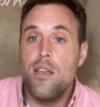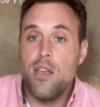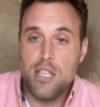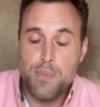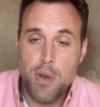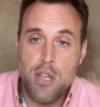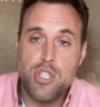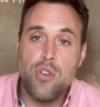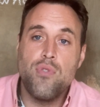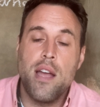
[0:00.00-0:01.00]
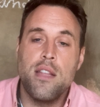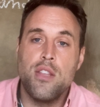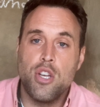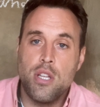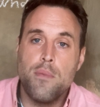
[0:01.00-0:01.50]
experience your writing,
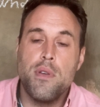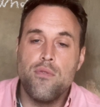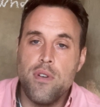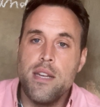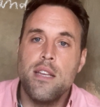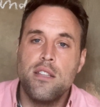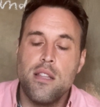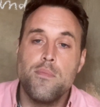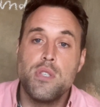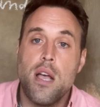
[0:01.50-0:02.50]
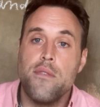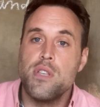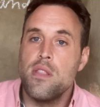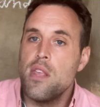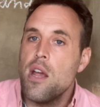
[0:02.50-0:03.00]
they're going to be reading it to themselves,
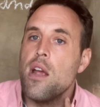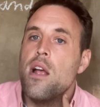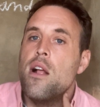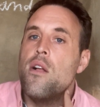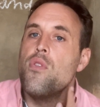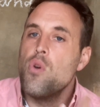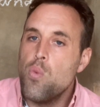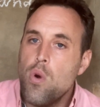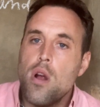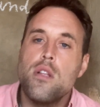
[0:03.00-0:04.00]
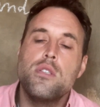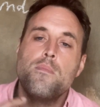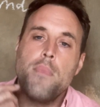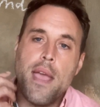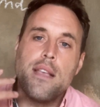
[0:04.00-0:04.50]
and the words
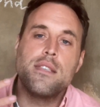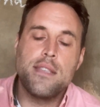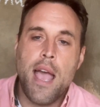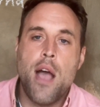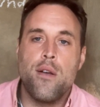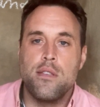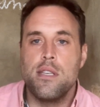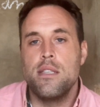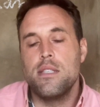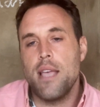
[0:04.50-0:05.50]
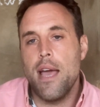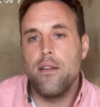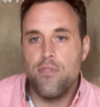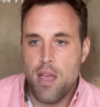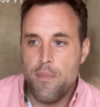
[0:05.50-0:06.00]
make sounds inside
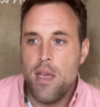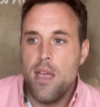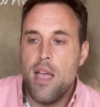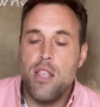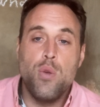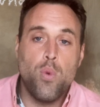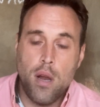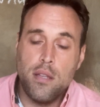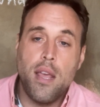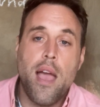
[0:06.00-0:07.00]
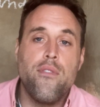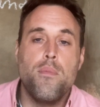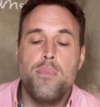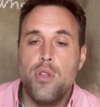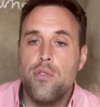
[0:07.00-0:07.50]
of them. And you want to have a
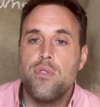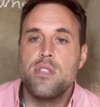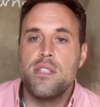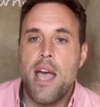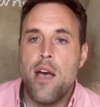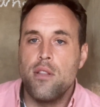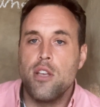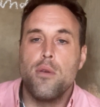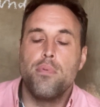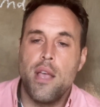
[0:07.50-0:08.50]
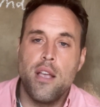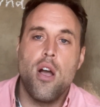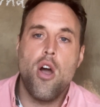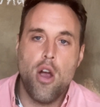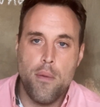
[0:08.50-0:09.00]
beautiful sound, like you're playing a
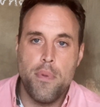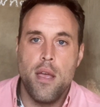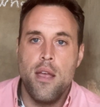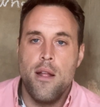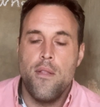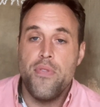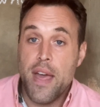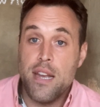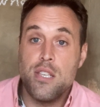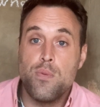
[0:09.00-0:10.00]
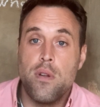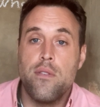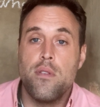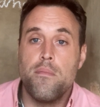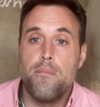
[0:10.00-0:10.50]
harp. That is one
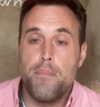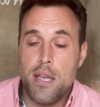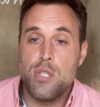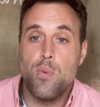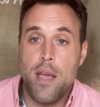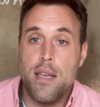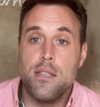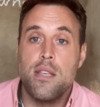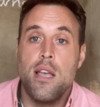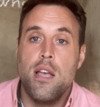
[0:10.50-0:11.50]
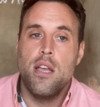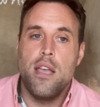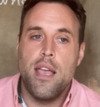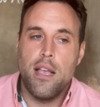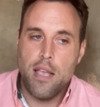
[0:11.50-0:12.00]
of the best ways.
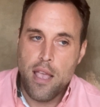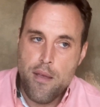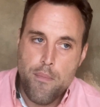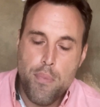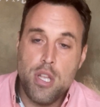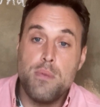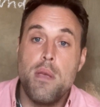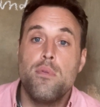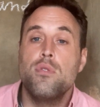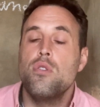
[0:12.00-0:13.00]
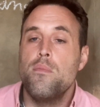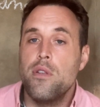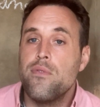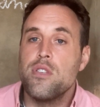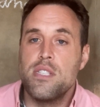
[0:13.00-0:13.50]
It puts people into a
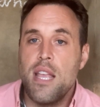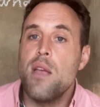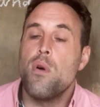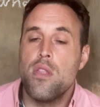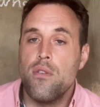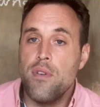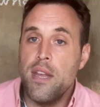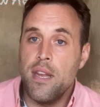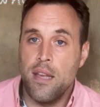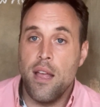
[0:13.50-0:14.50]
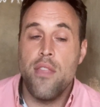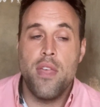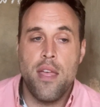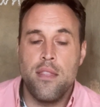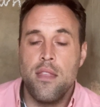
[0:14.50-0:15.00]
beautiful state while they're reading, and
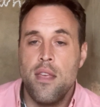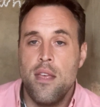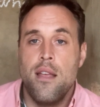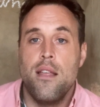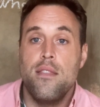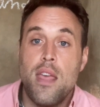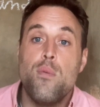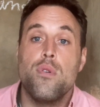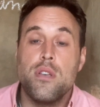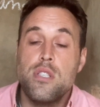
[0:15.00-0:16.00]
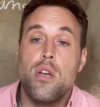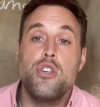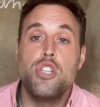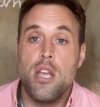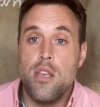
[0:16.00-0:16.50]
then they will
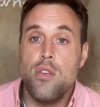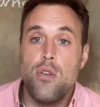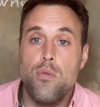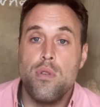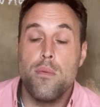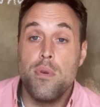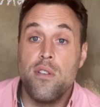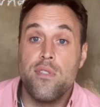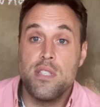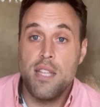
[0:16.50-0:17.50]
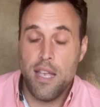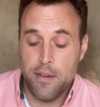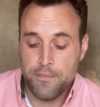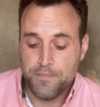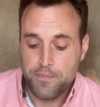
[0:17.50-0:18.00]
associate you with a beautiful state.
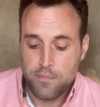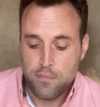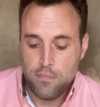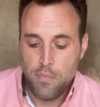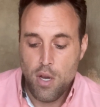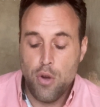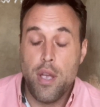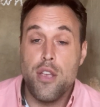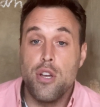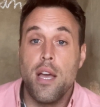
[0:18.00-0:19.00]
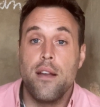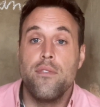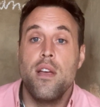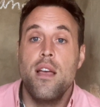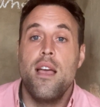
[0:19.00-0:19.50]
Okay, you're kind of
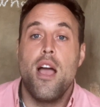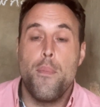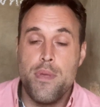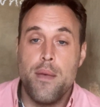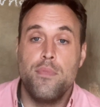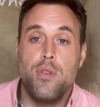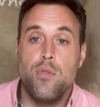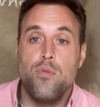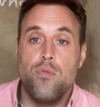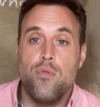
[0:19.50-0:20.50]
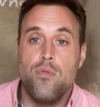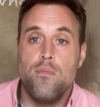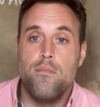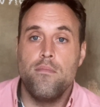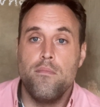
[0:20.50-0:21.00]
helping them to
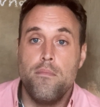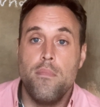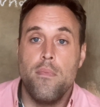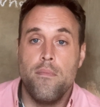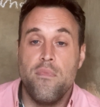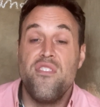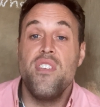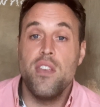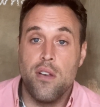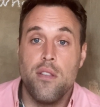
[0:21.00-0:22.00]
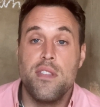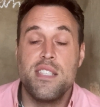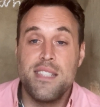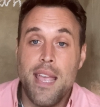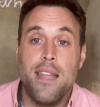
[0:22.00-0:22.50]
feel the
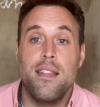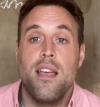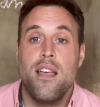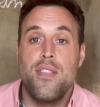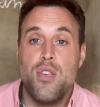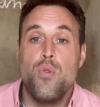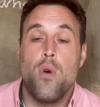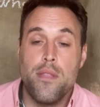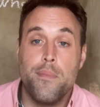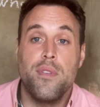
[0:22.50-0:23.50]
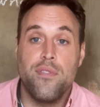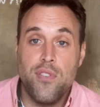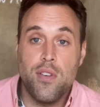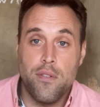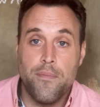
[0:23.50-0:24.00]
state that you want them to
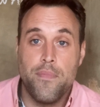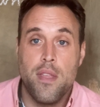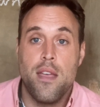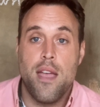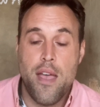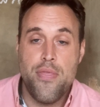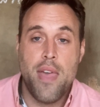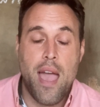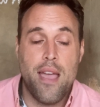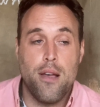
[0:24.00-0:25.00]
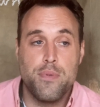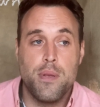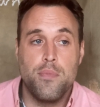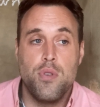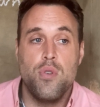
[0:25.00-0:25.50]
feel, and that helps
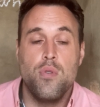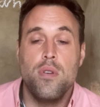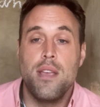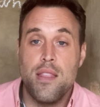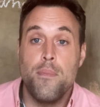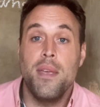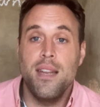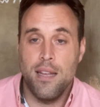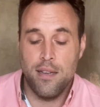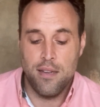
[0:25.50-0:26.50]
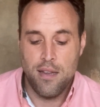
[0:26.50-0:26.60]
them to get the meaning.